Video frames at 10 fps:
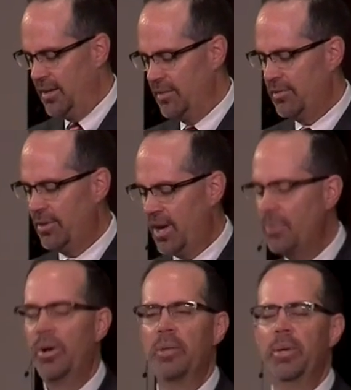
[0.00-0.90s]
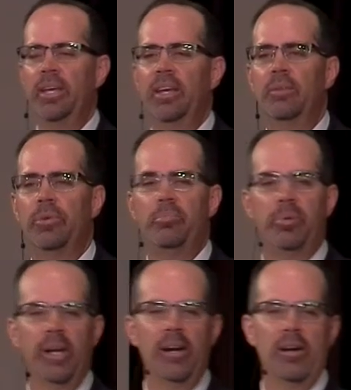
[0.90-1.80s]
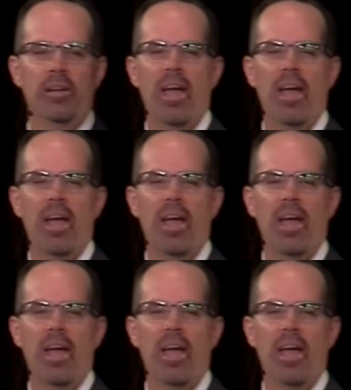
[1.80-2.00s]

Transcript: And so I want to begin with prayer.